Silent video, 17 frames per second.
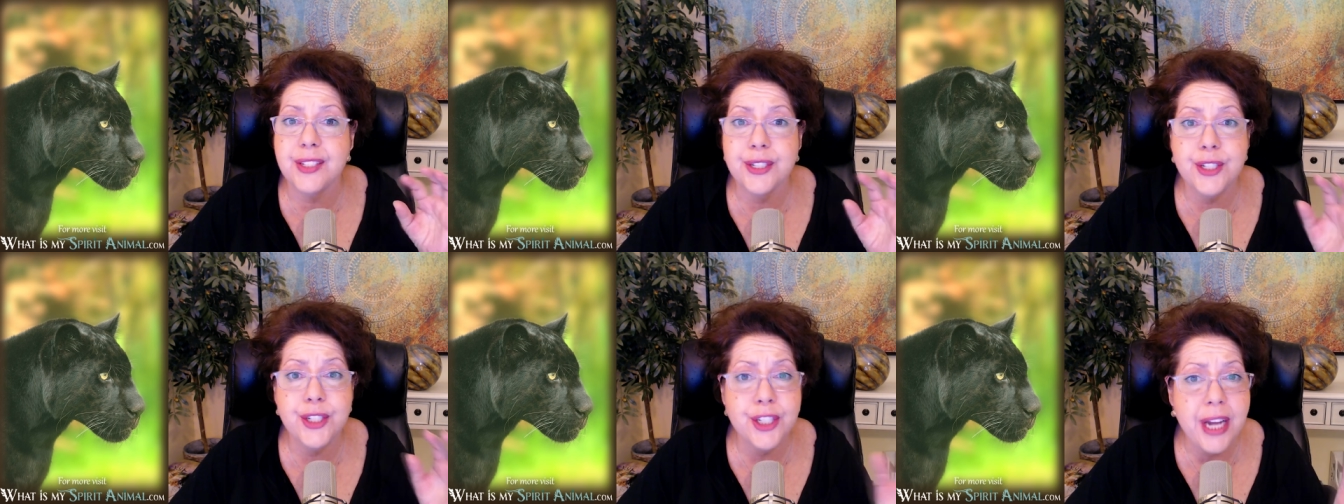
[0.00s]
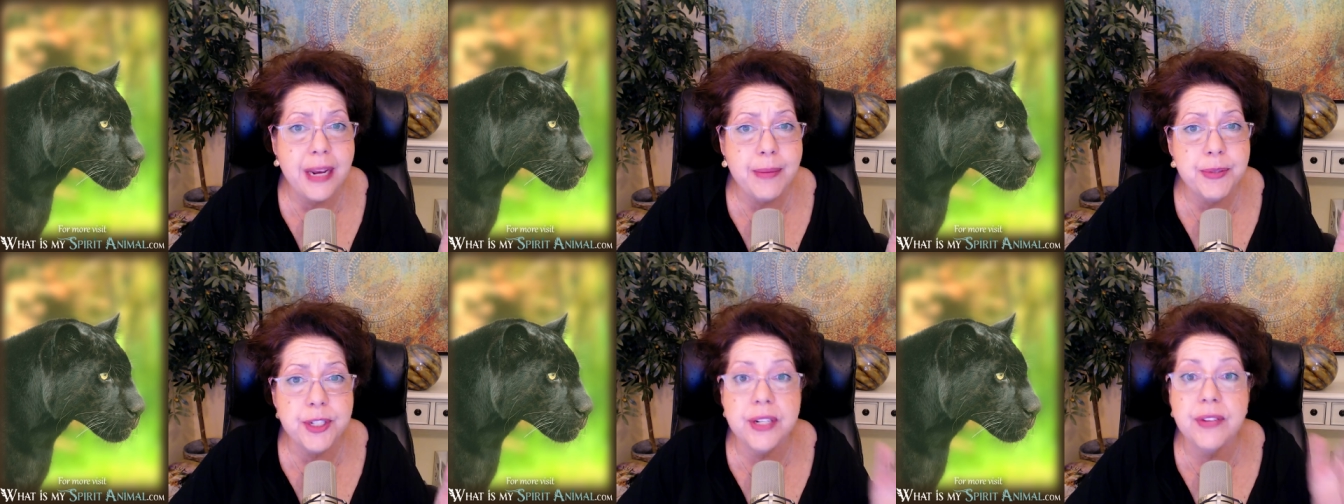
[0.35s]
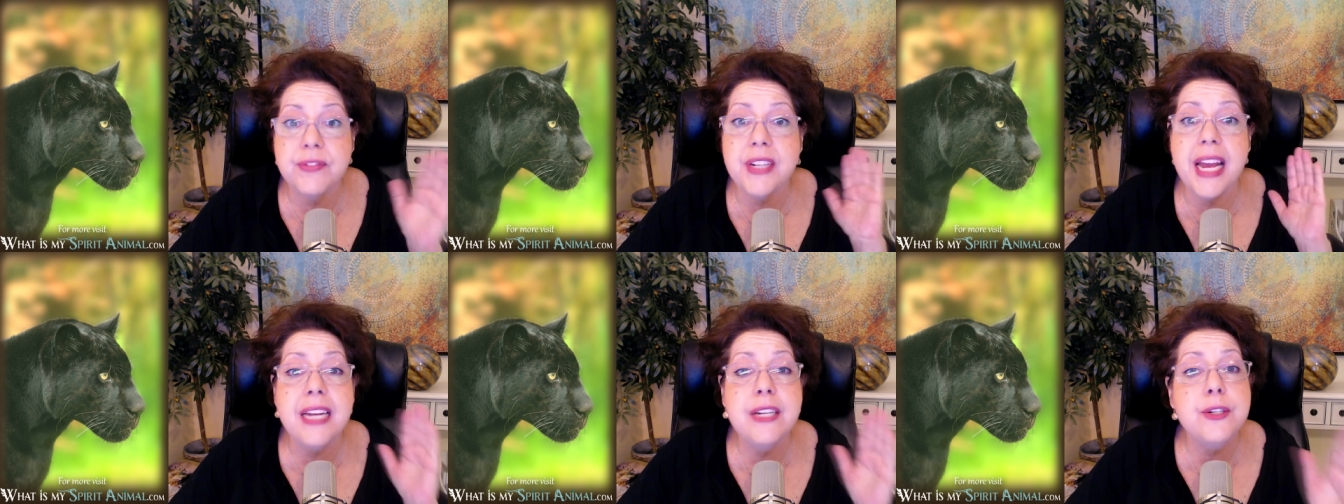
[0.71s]
to shapeshift
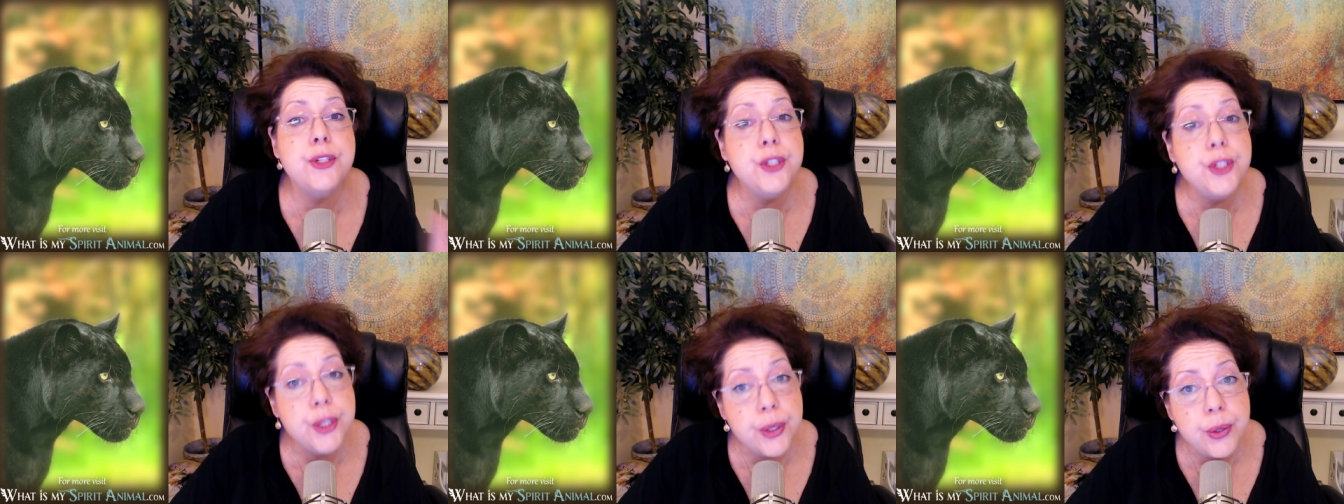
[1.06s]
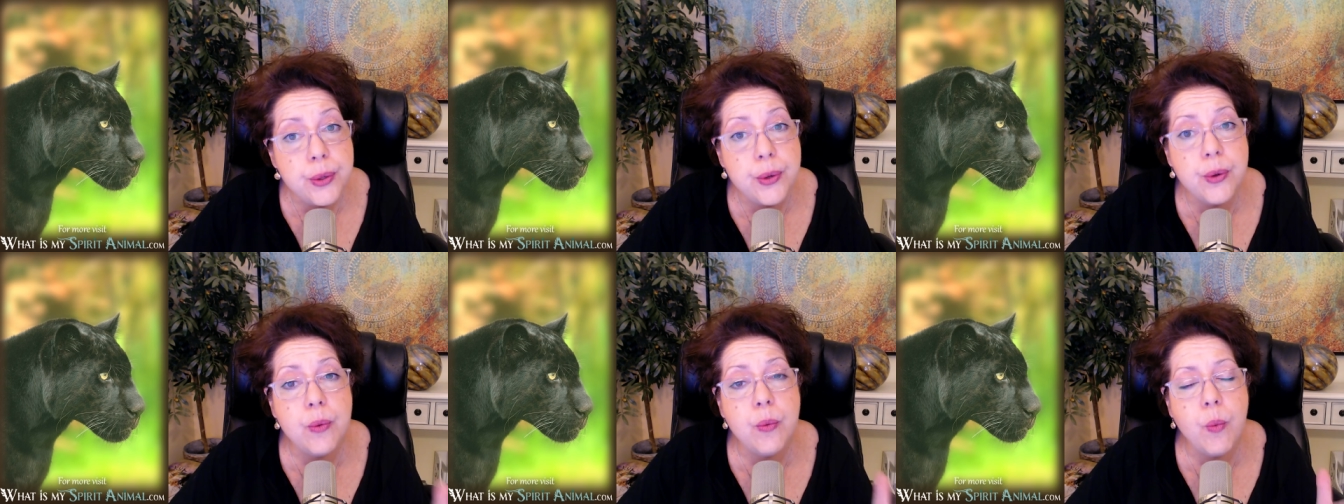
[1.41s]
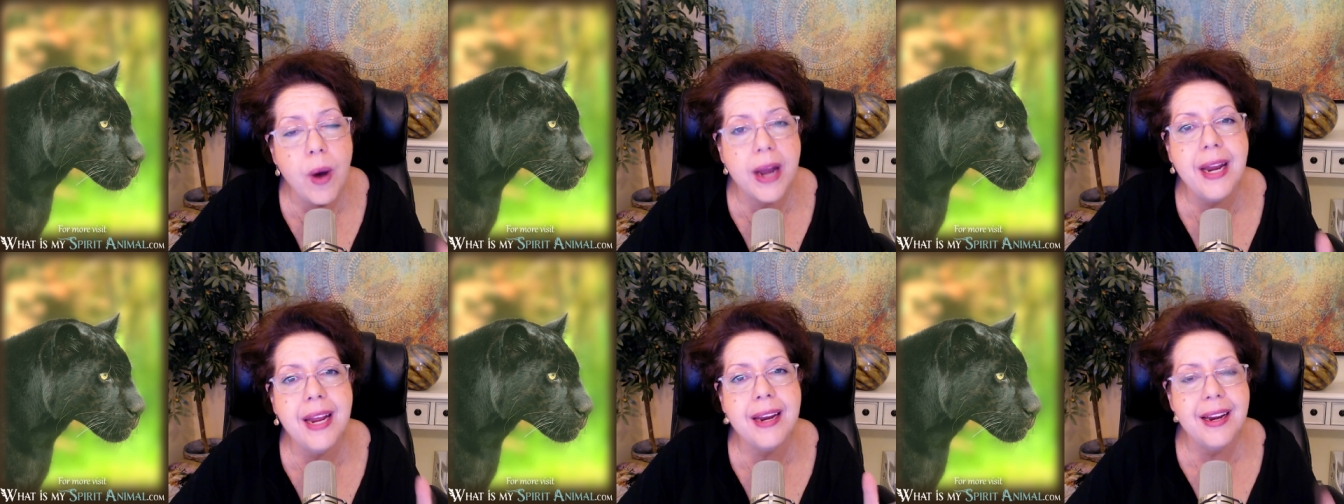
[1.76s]
and do
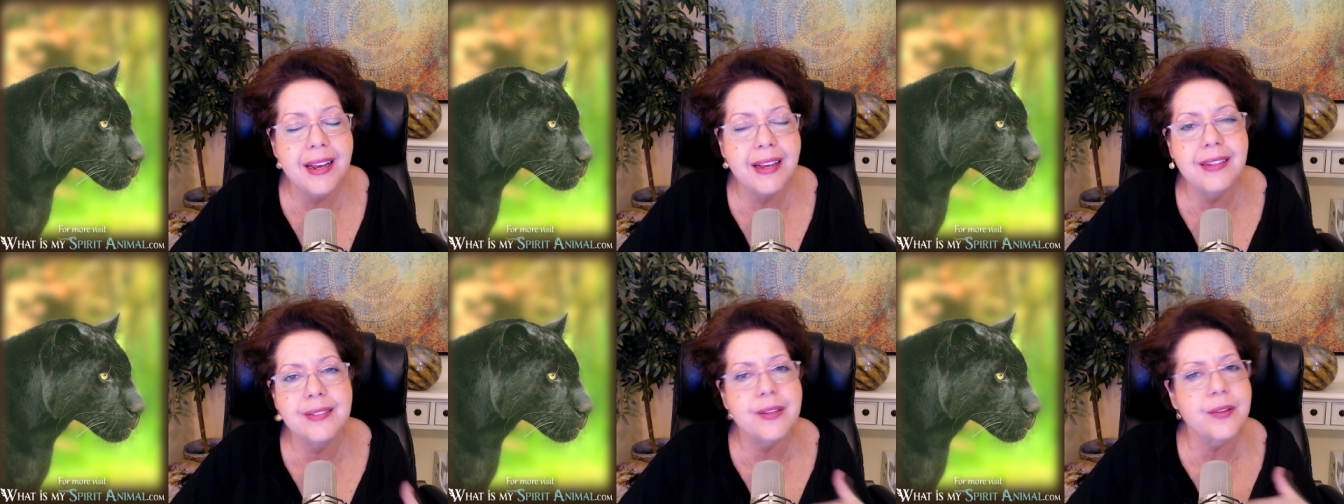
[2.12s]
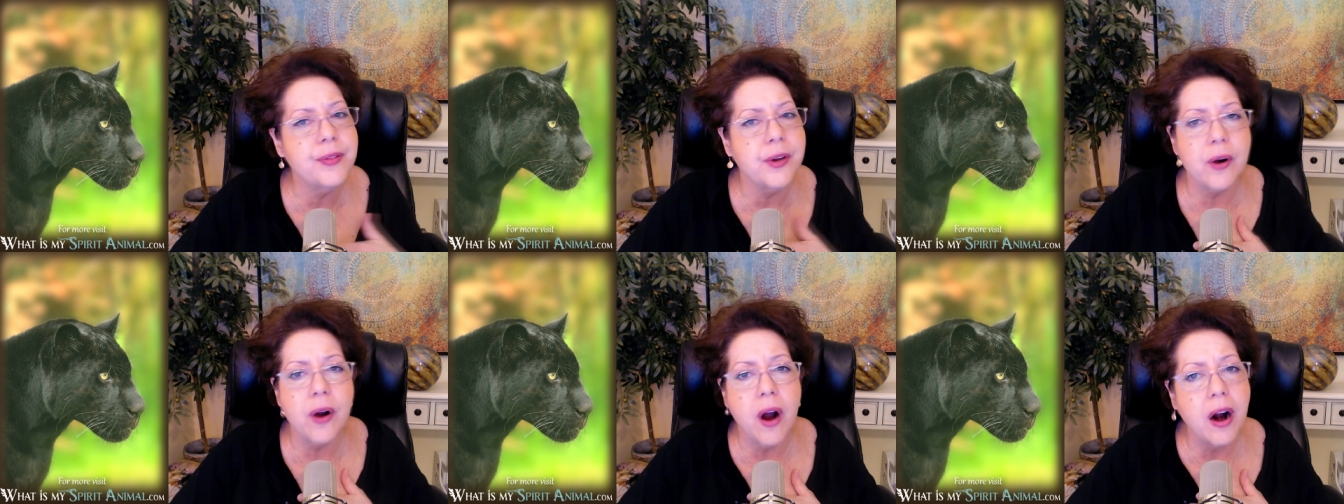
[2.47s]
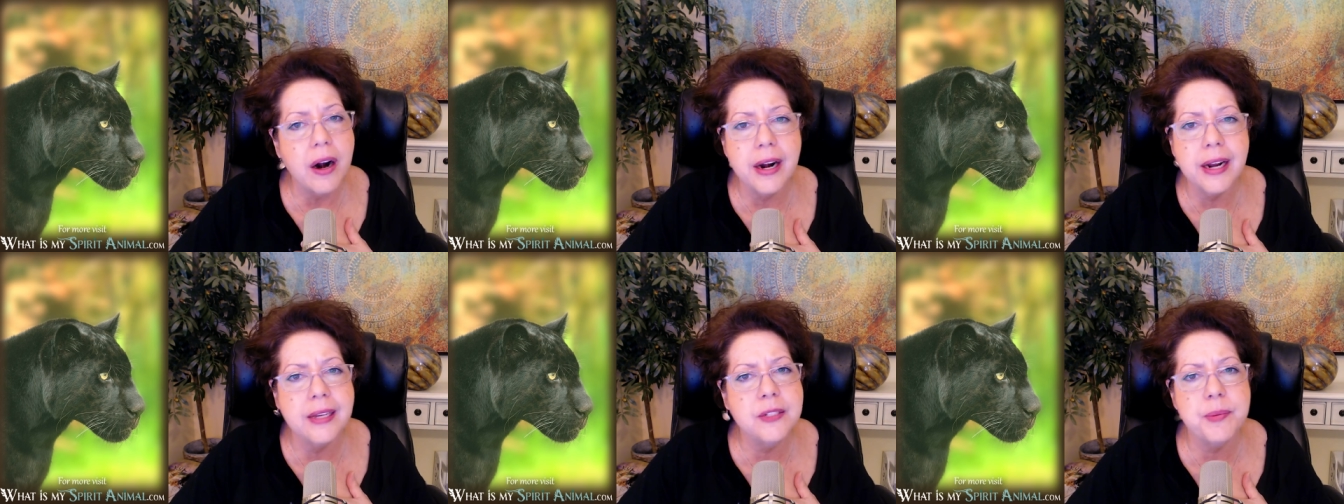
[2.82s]
what it is that their
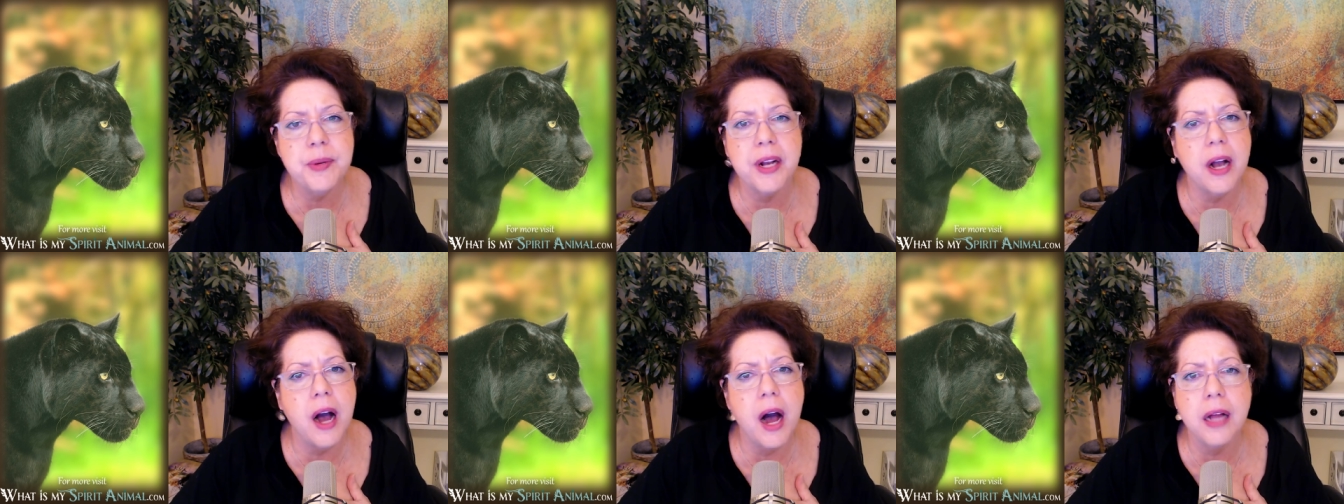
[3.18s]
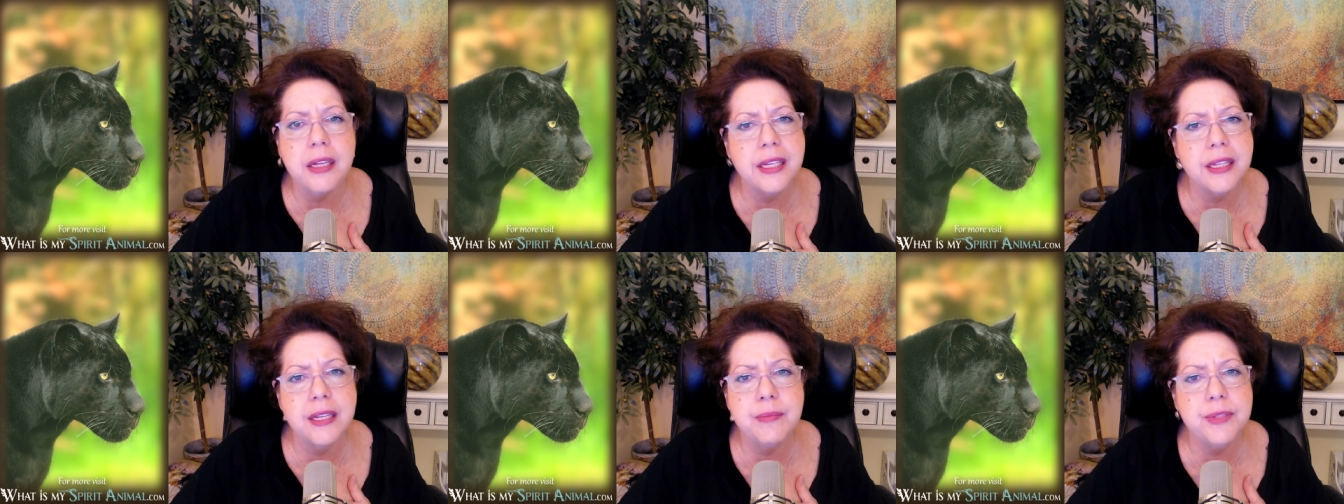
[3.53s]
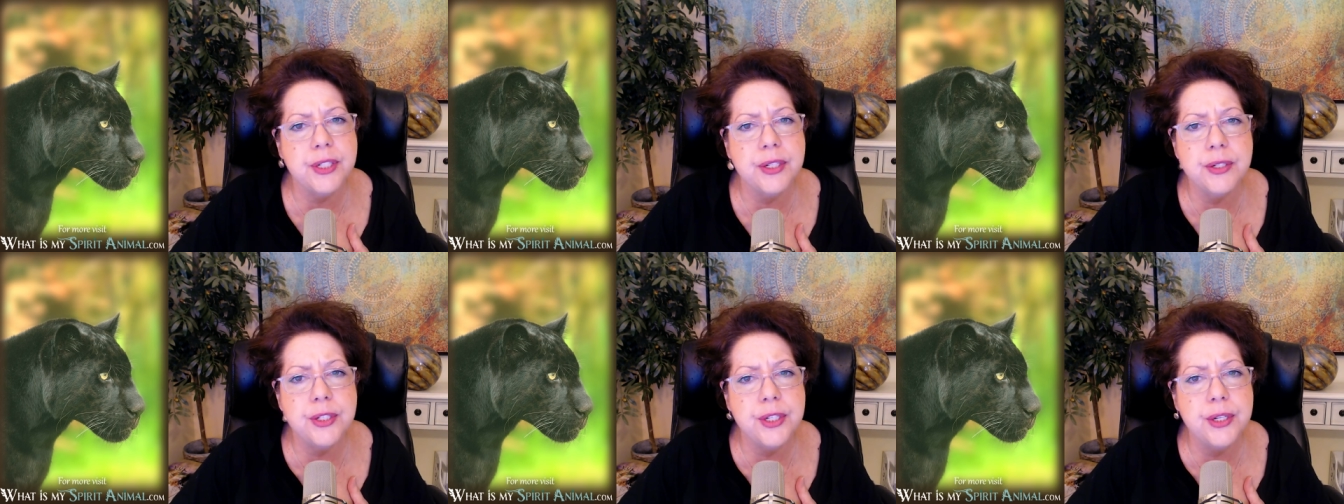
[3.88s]
heart has been calling them
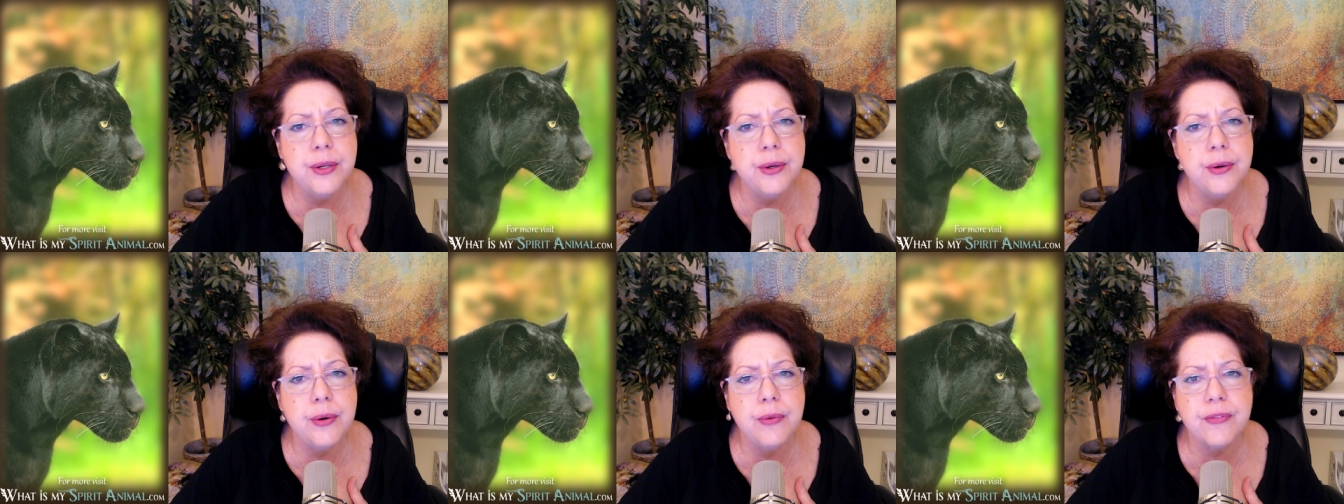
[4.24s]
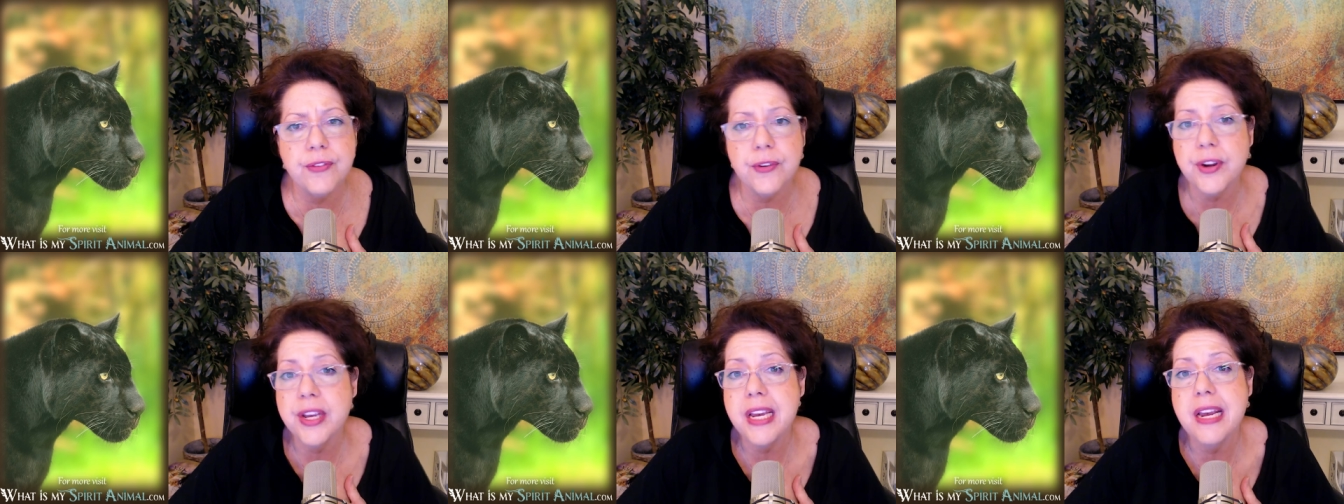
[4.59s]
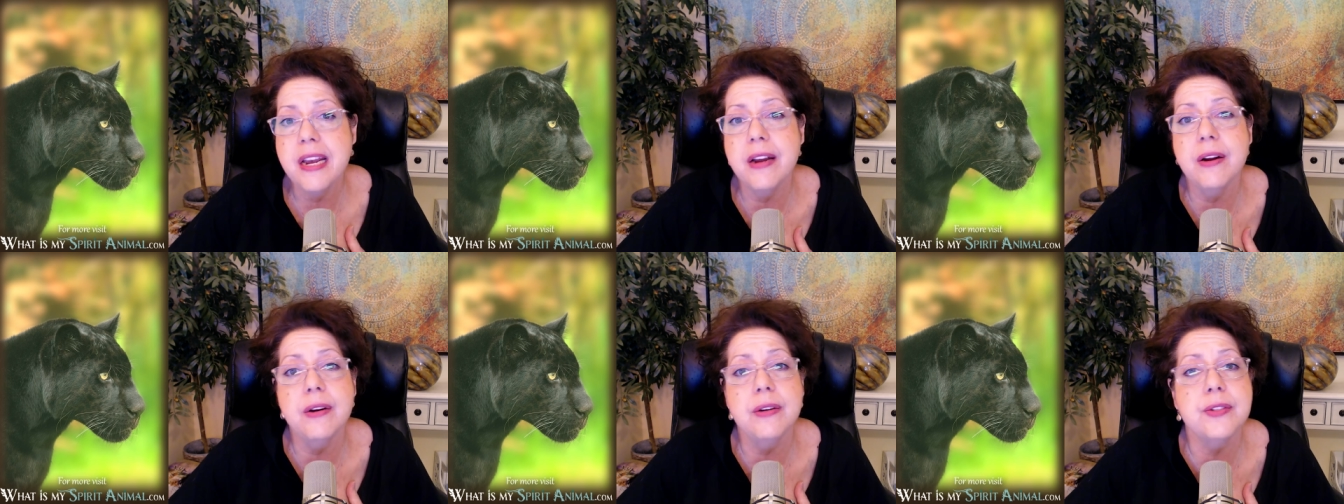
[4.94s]
to do for
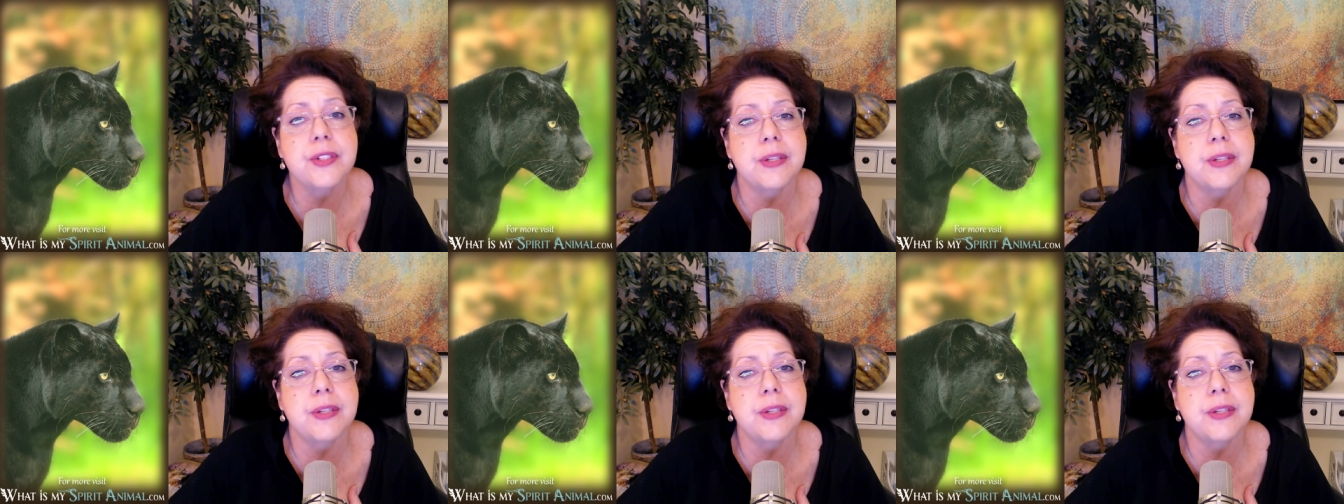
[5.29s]
years,